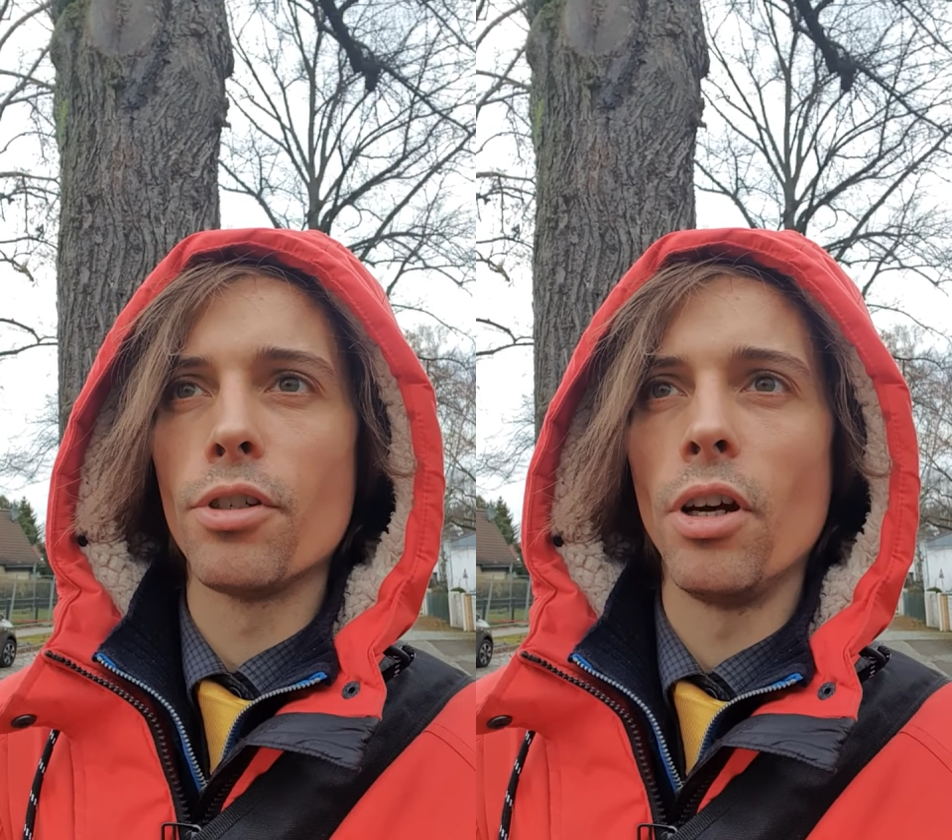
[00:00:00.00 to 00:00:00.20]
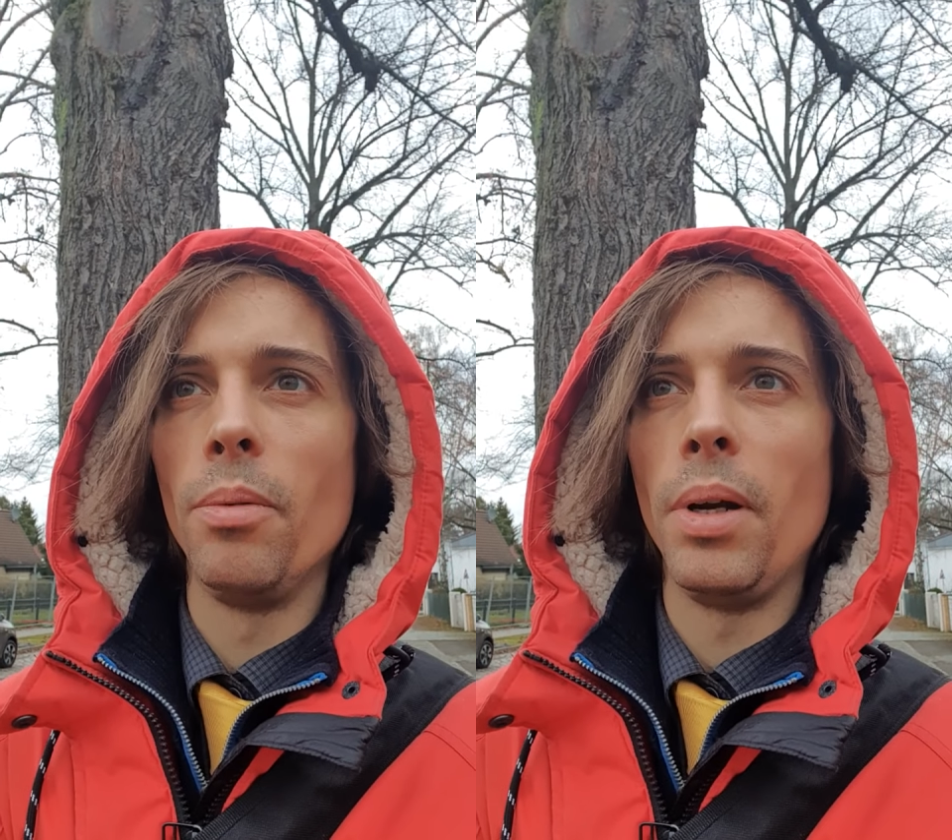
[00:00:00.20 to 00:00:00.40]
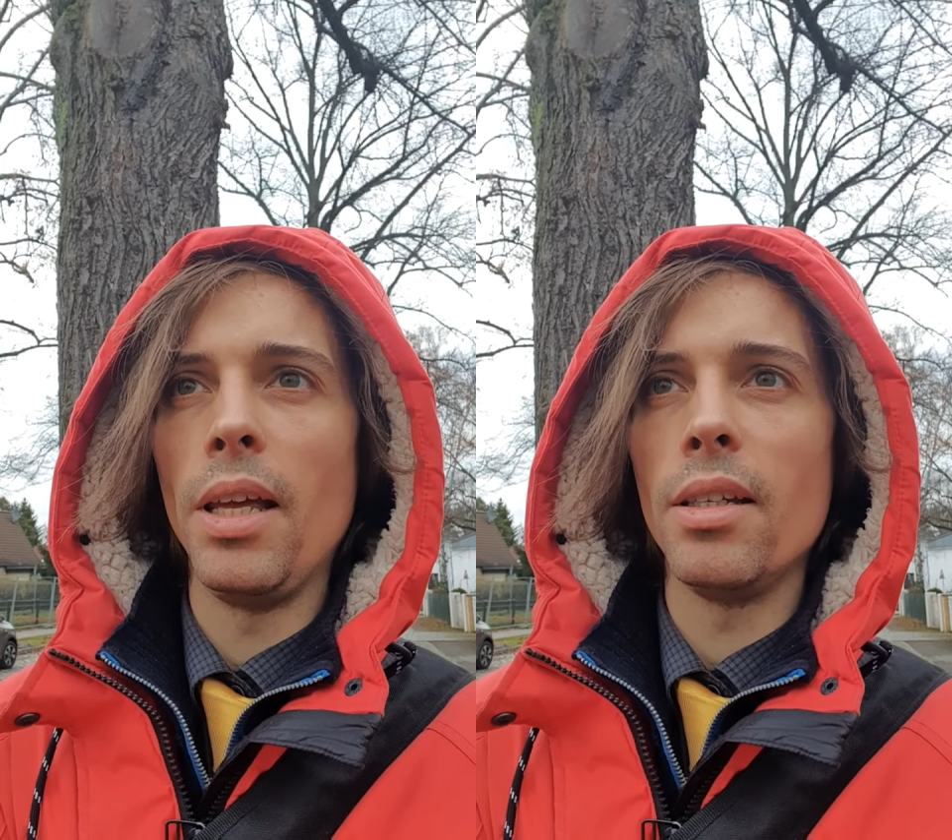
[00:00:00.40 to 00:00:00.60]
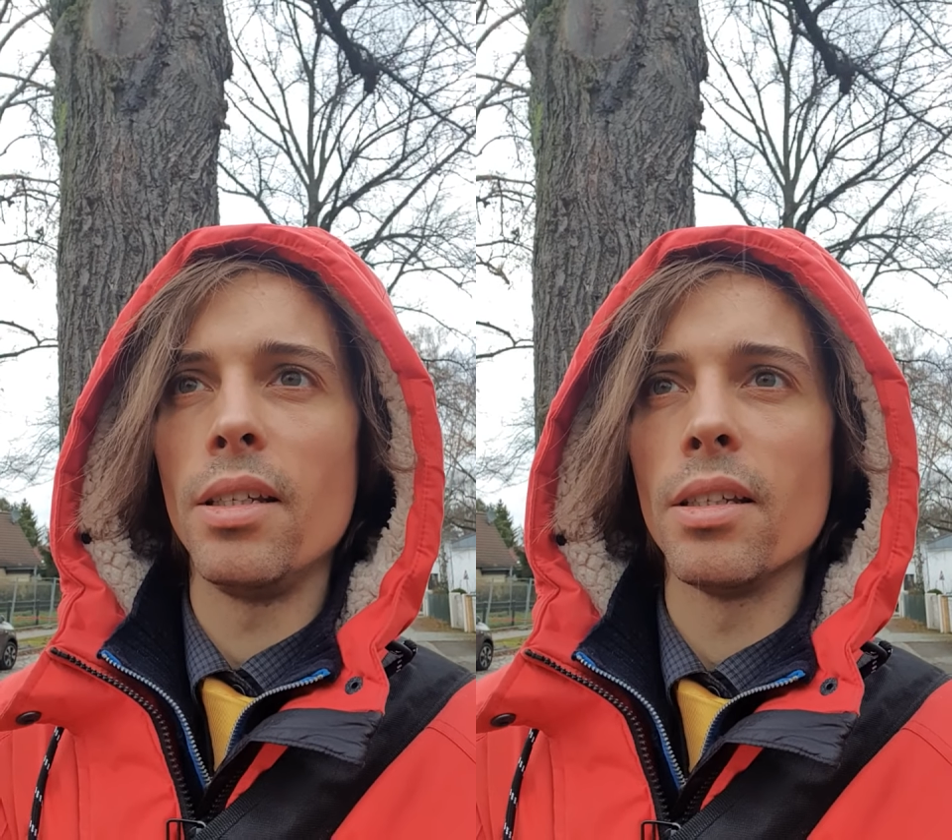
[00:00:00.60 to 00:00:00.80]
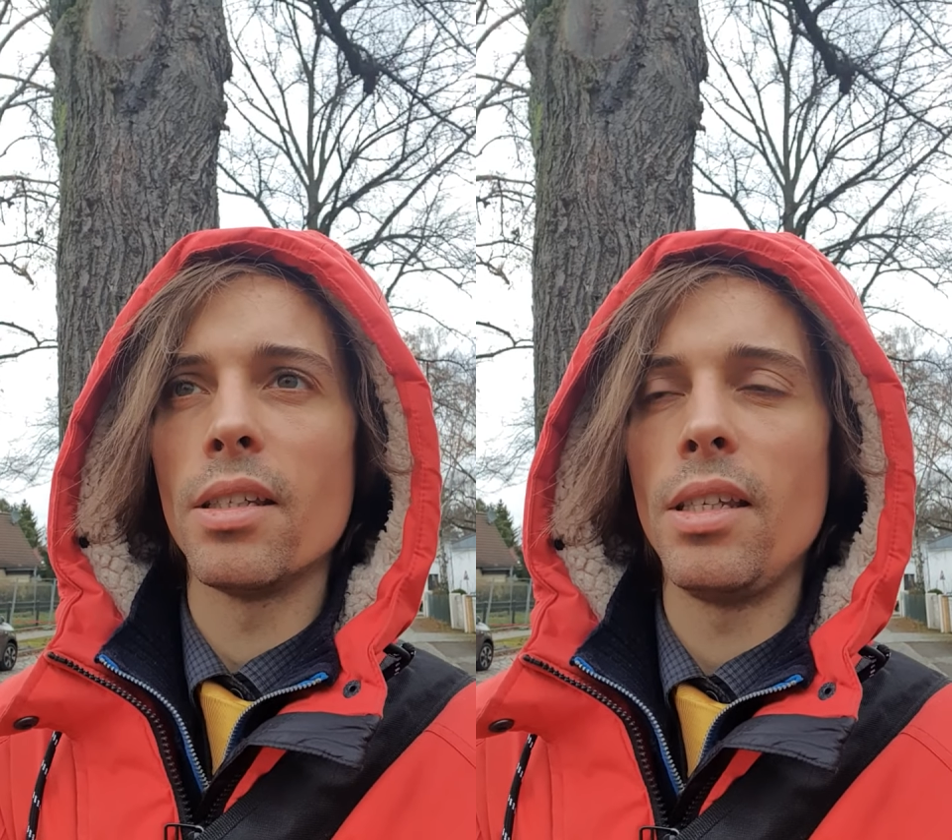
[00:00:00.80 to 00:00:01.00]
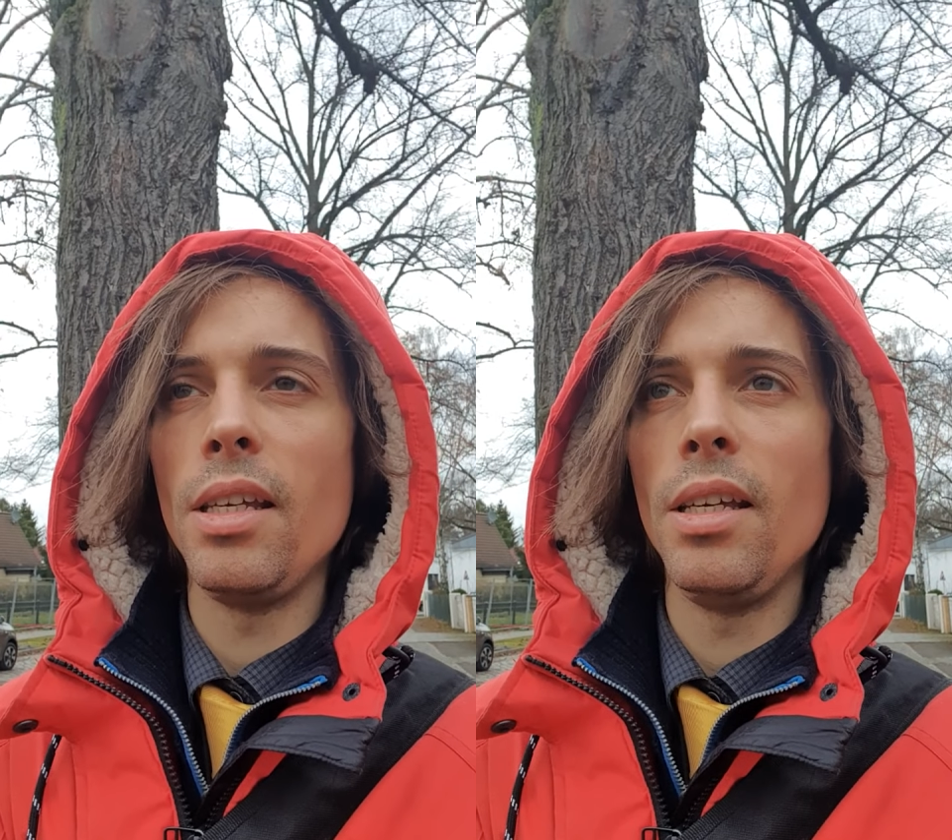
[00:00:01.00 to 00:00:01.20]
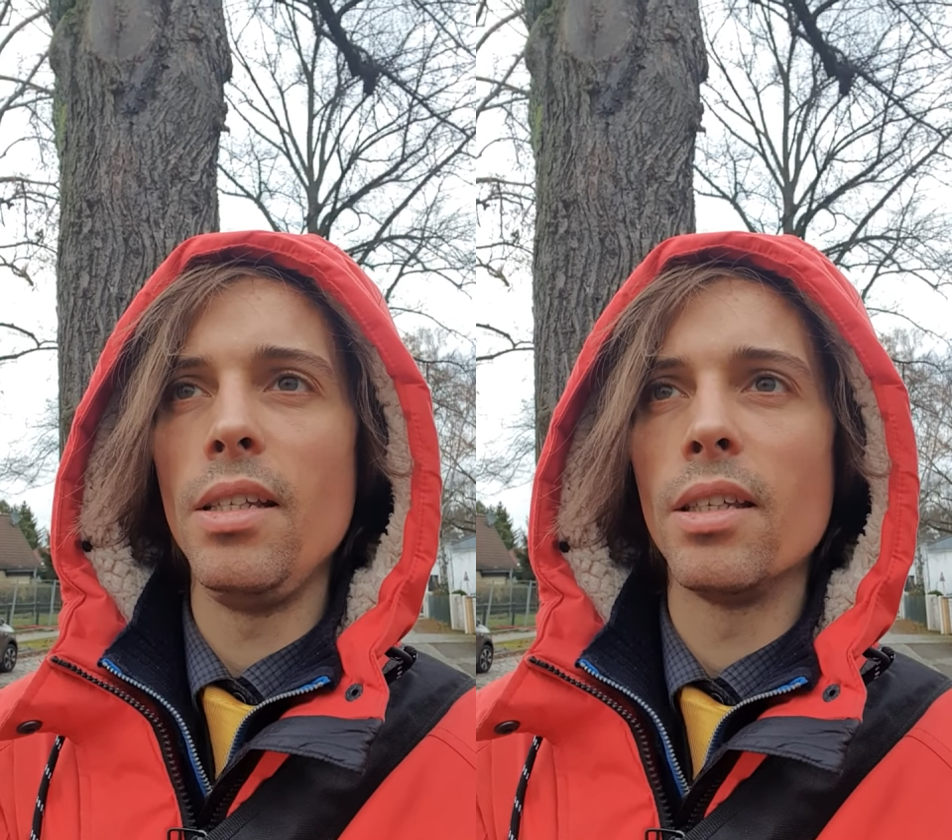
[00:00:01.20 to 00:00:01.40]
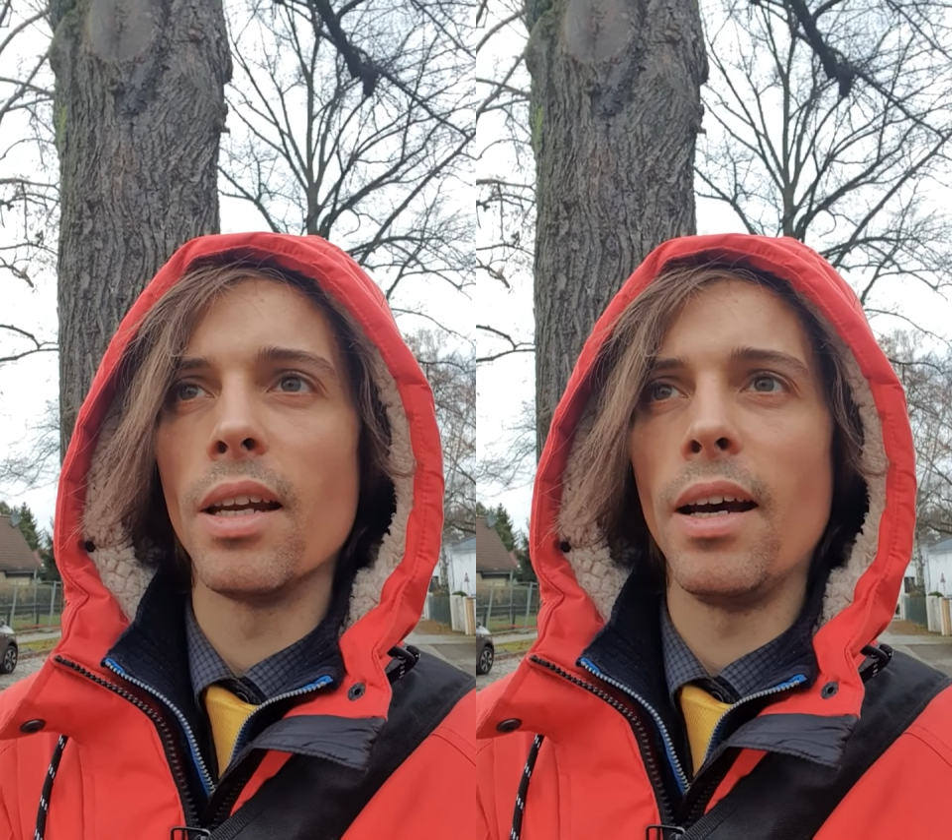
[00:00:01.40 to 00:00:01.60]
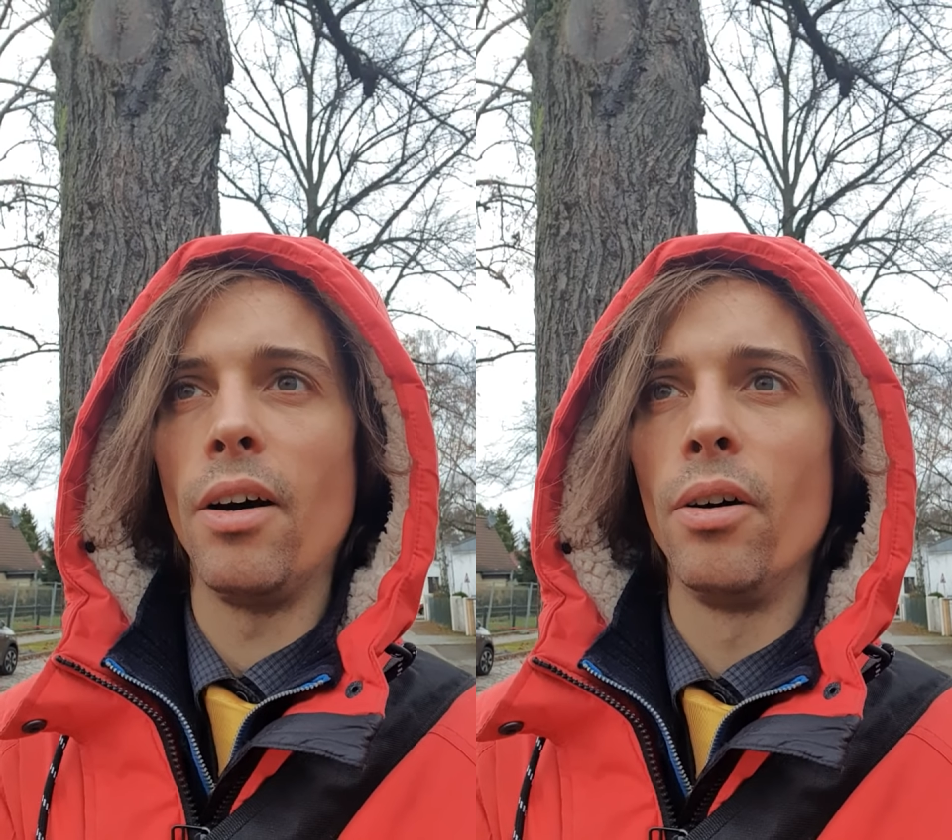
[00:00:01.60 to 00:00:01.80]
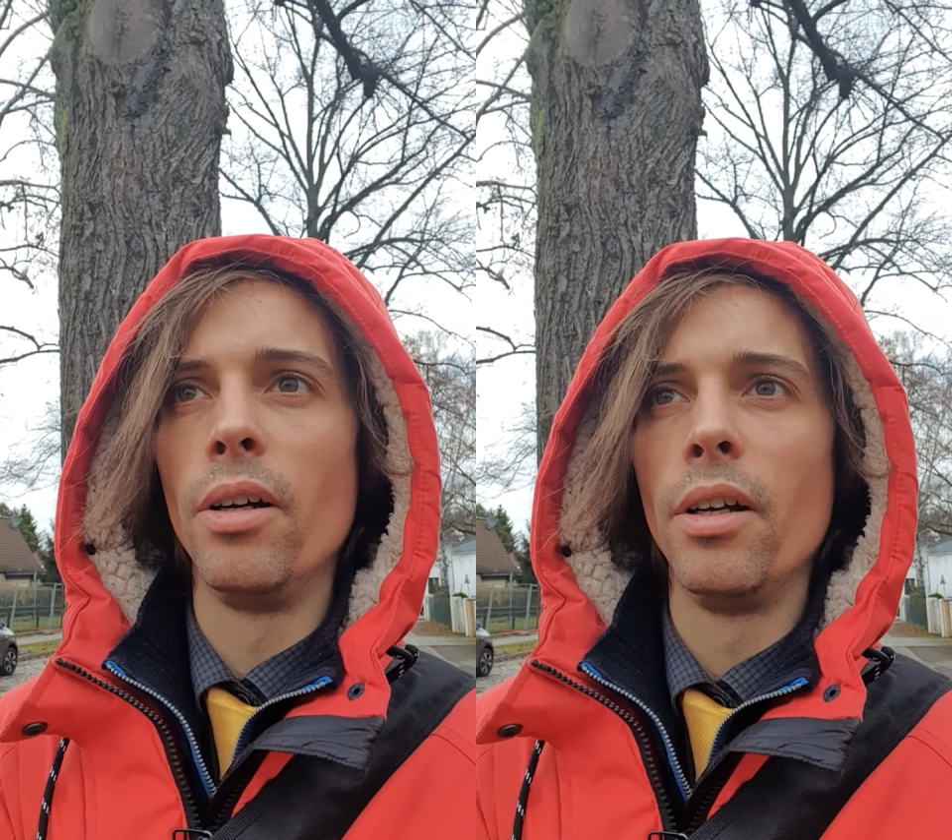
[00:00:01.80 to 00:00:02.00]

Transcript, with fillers: terminating seeds and how